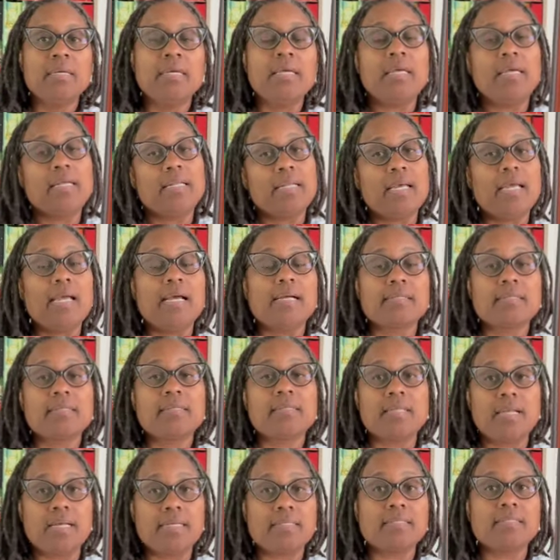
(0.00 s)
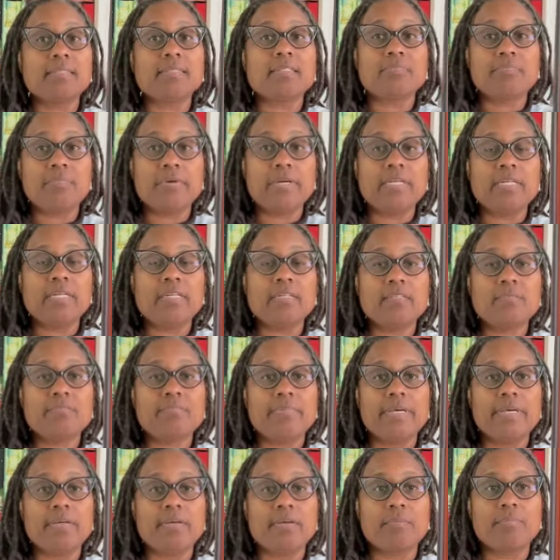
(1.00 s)
And I actually like this spray that's
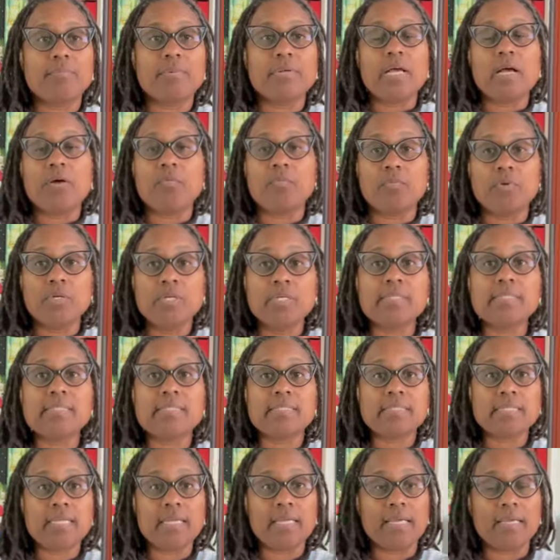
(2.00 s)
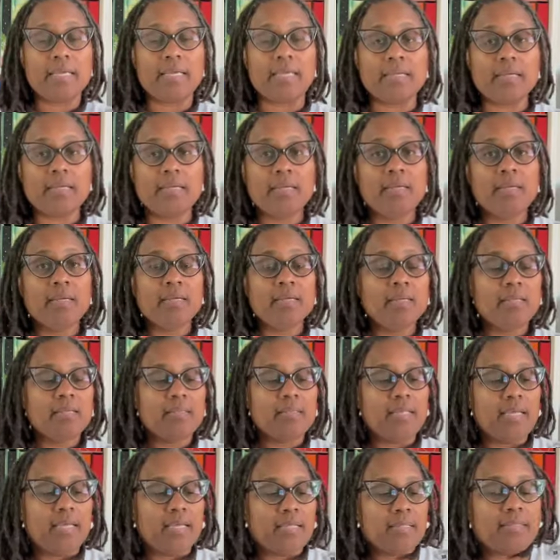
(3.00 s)
better, but I will say
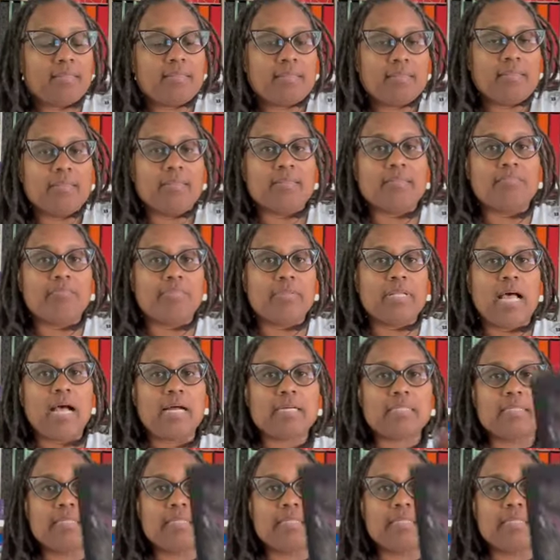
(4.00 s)
that this blocked